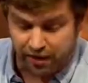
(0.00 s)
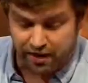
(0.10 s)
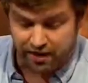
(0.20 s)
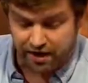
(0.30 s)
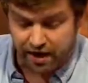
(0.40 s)

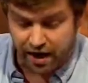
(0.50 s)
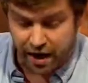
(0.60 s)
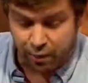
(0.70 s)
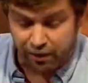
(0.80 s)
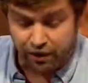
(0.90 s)
brownie
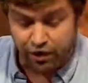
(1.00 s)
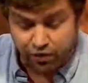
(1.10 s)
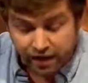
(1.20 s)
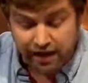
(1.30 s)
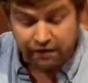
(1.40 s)
with the
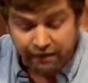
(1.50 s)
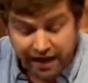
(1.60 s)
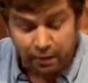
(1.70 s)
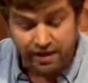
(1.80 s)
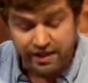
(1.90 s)
cricket flour